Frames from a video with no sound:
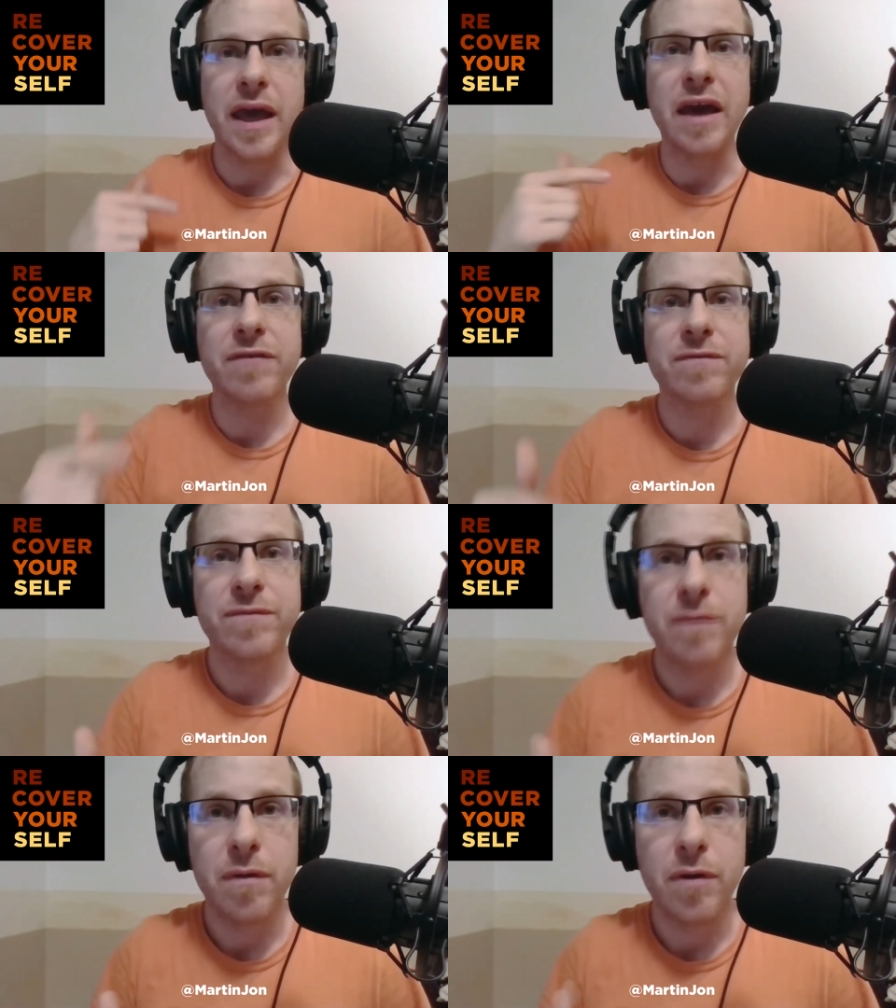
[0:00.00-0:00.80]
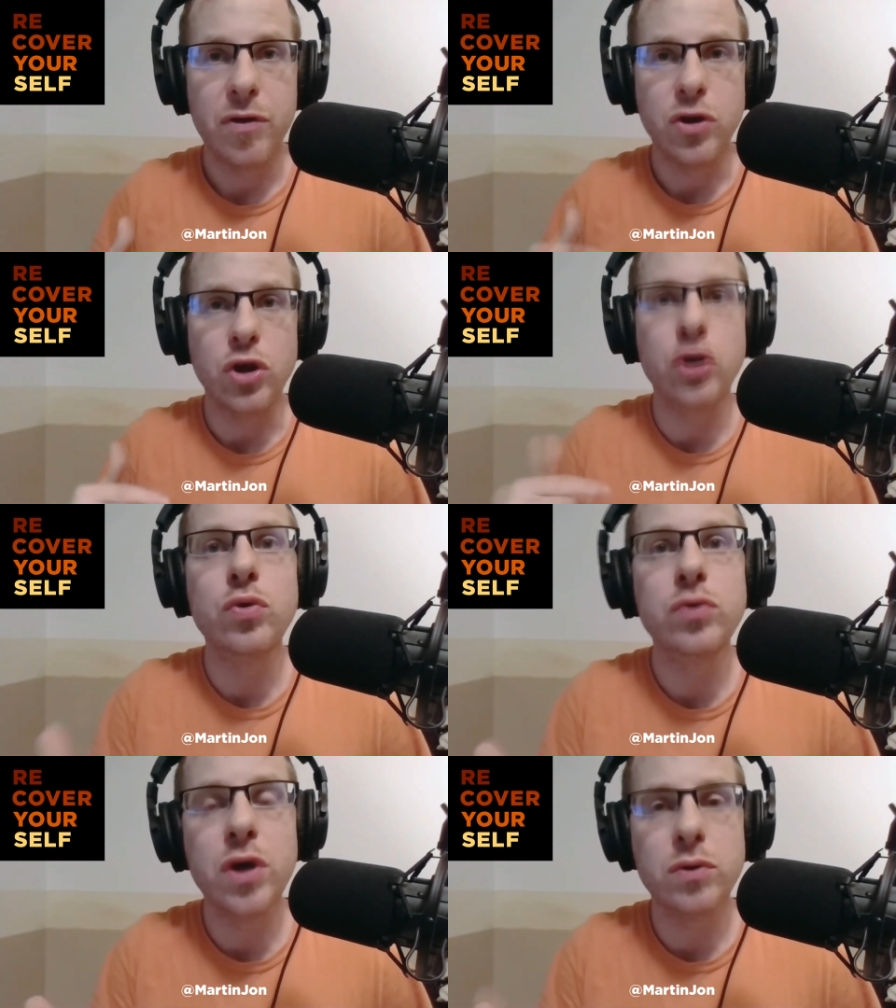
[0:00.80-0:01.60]
If
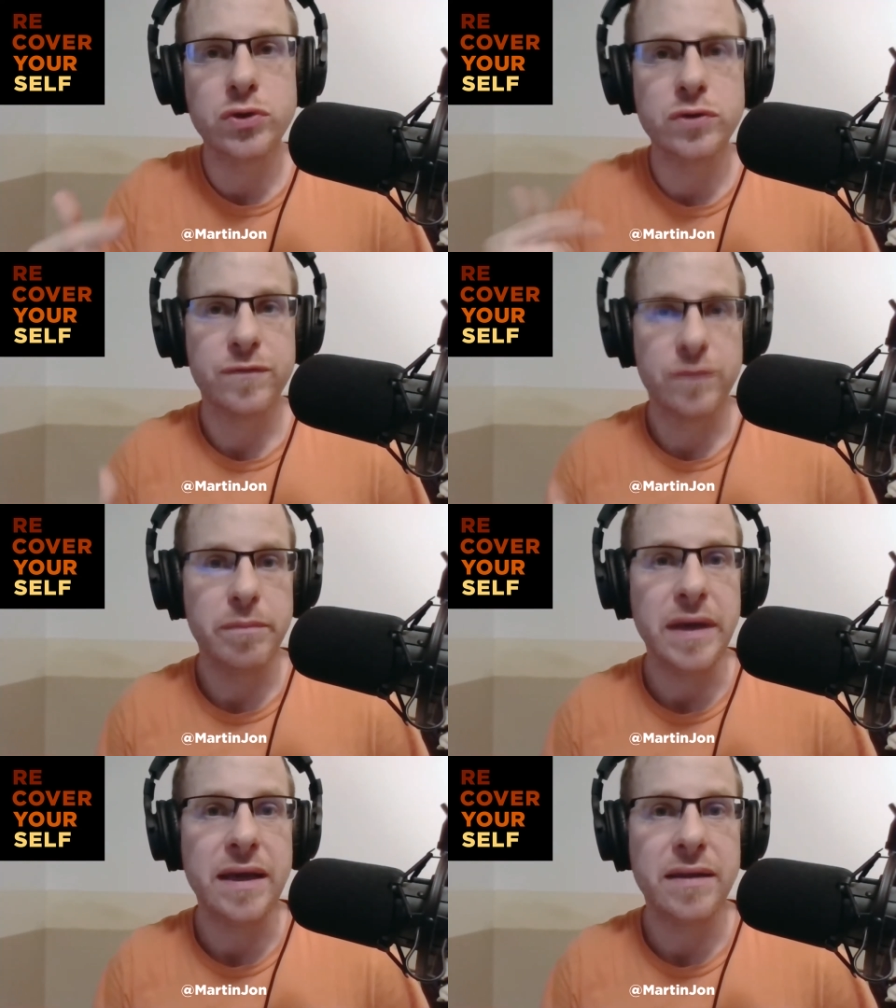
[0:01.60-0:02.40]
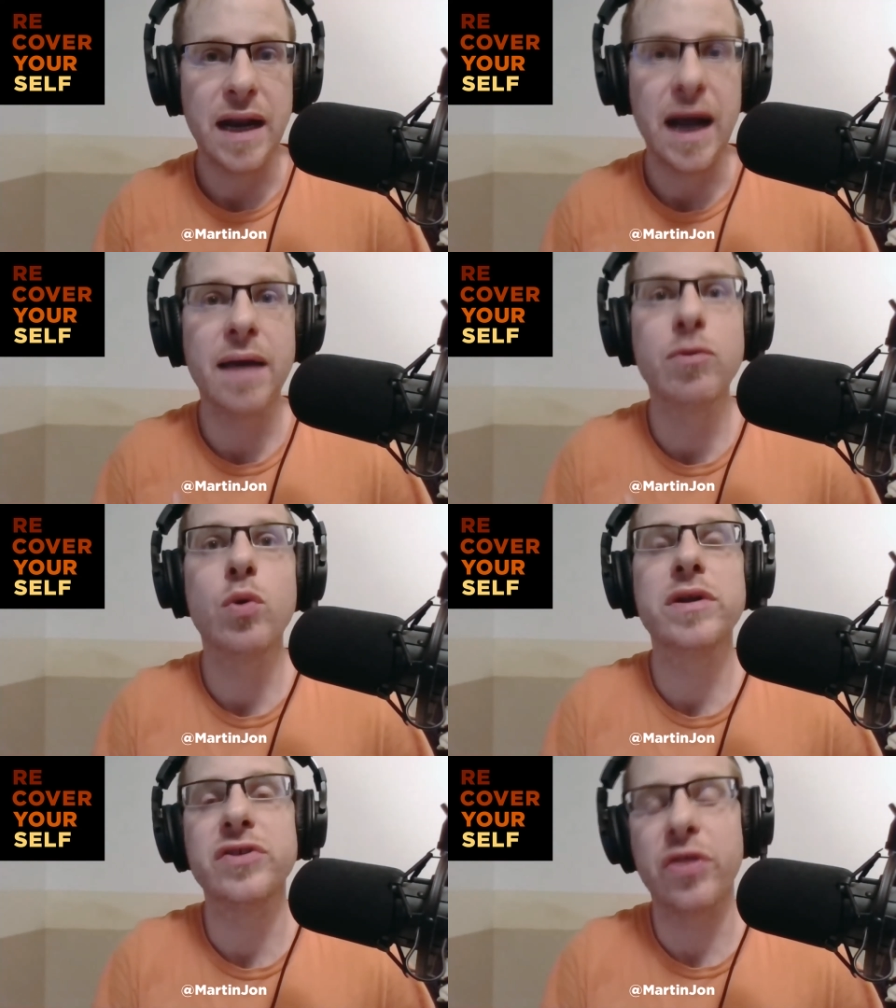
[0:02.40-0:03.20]
you don't do for me, then I'm
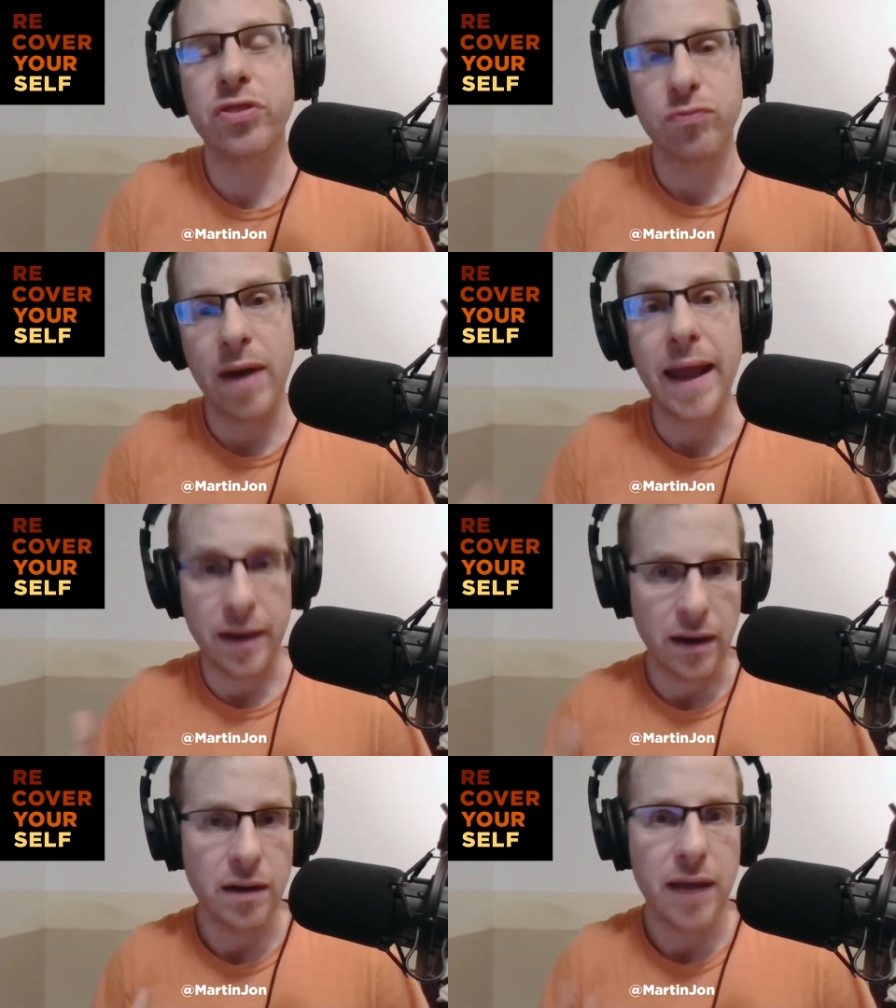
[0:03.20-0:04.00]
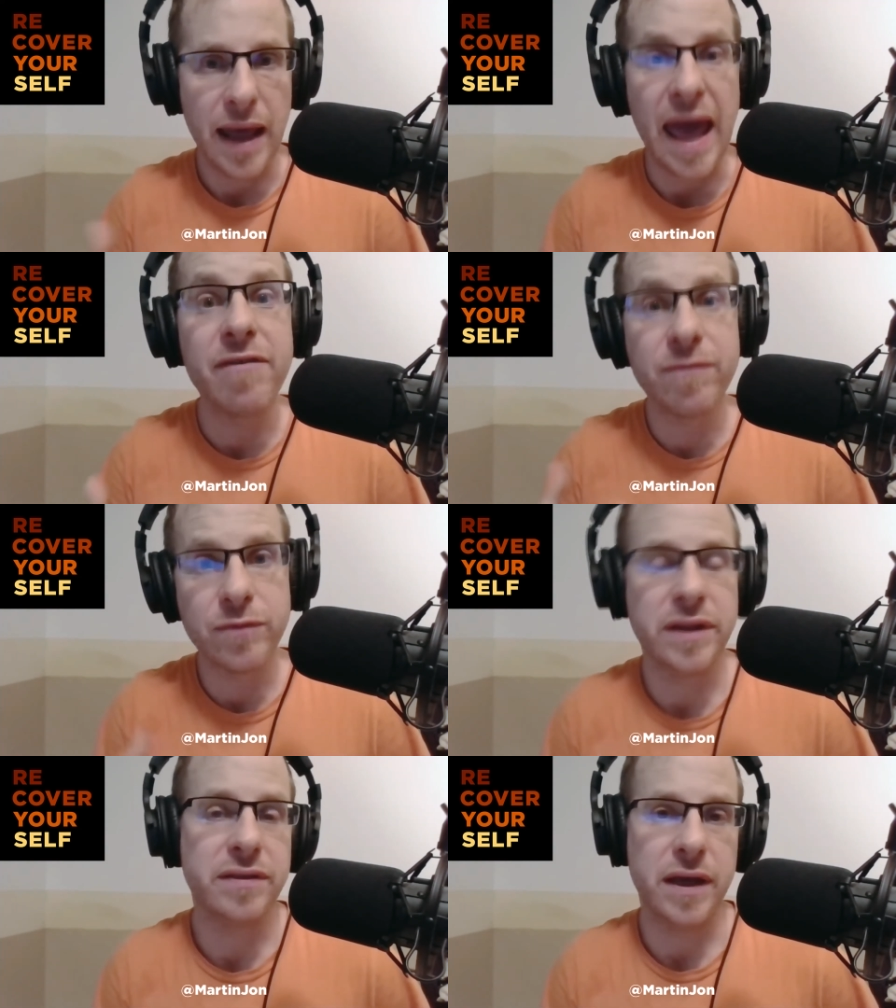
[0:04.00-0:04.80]
going to threaten
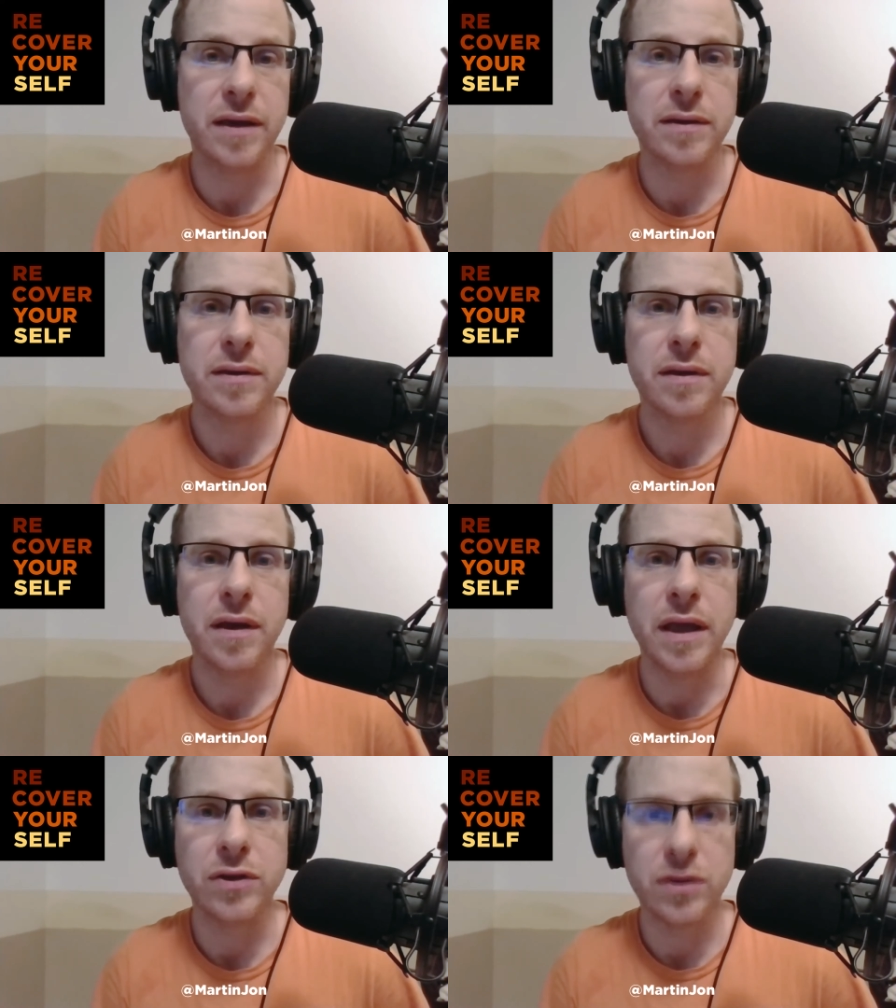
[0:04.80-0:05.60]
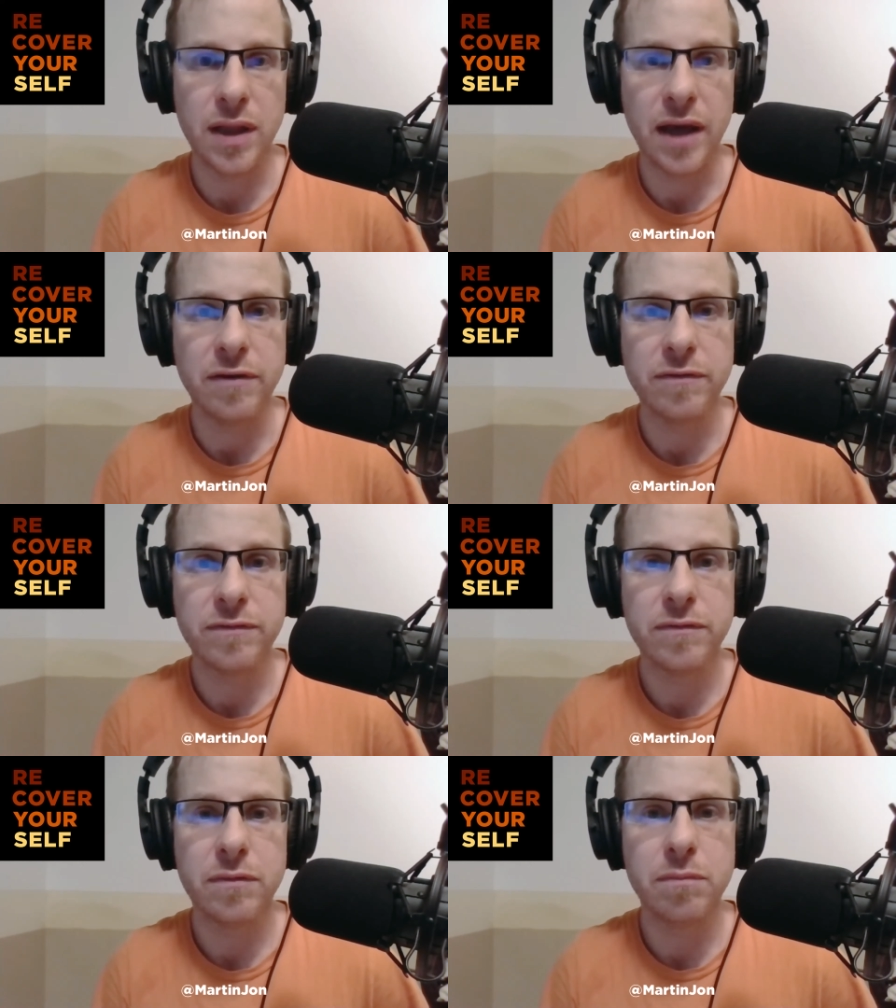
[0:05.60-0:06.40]
everything in your
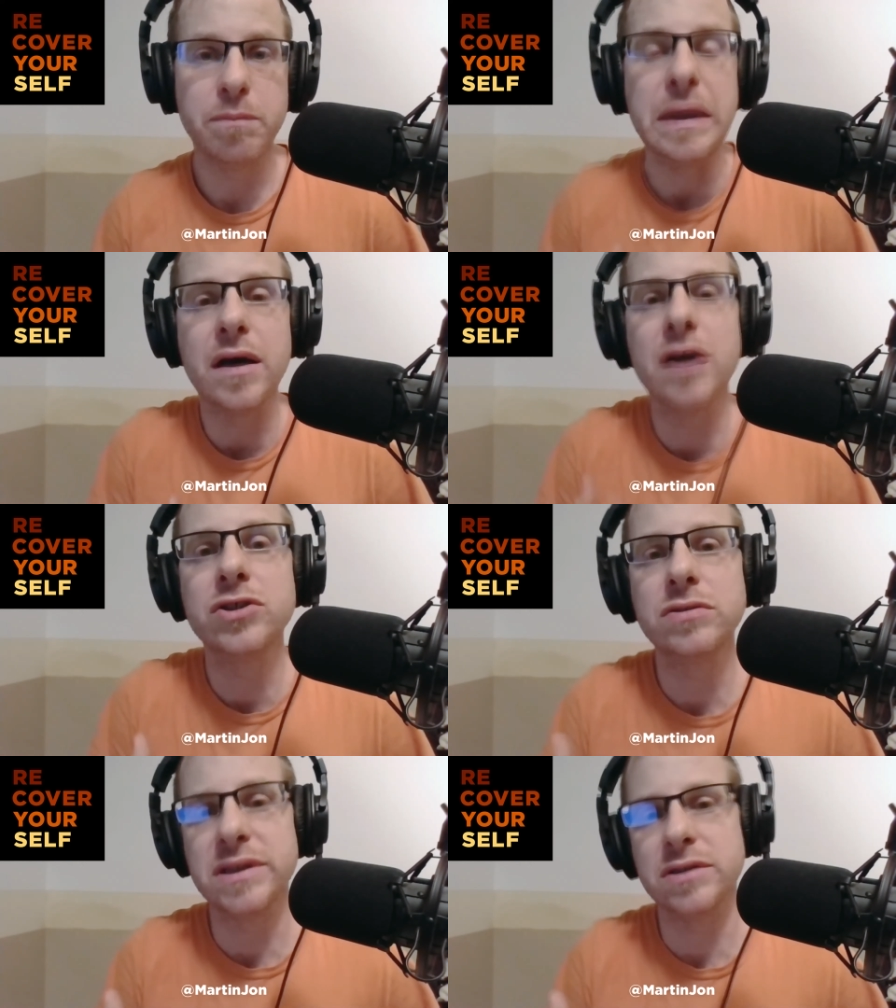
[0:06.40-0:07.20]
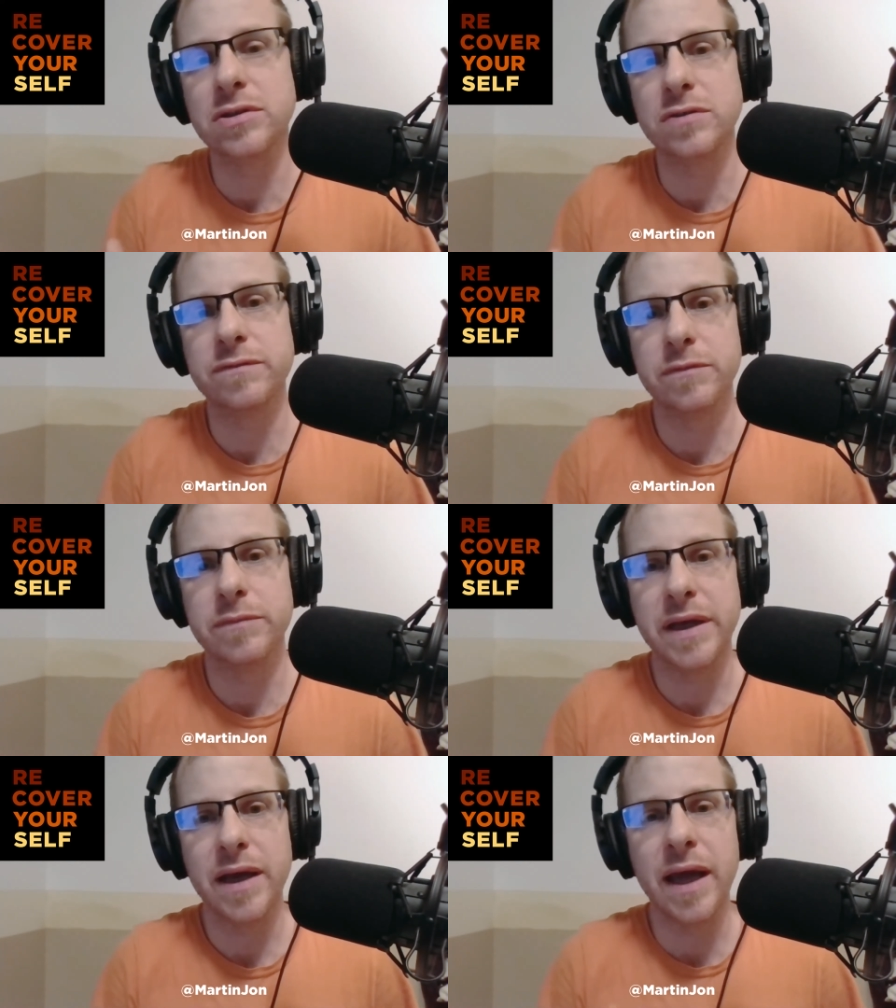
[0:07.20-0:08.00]
life because you didn't do for me.